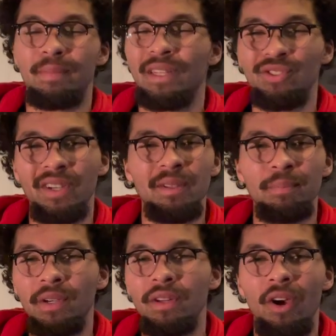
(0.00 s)
By trying to
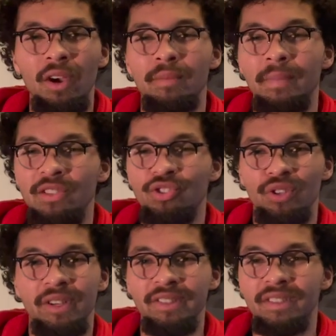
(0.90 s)
put all of my
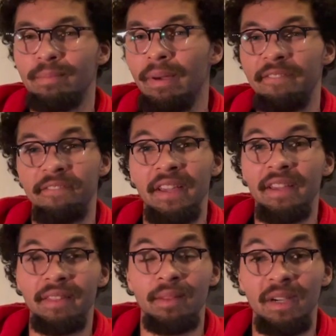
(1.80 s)
trust and my
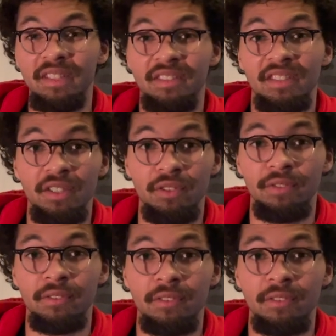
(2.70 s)
faith in myself,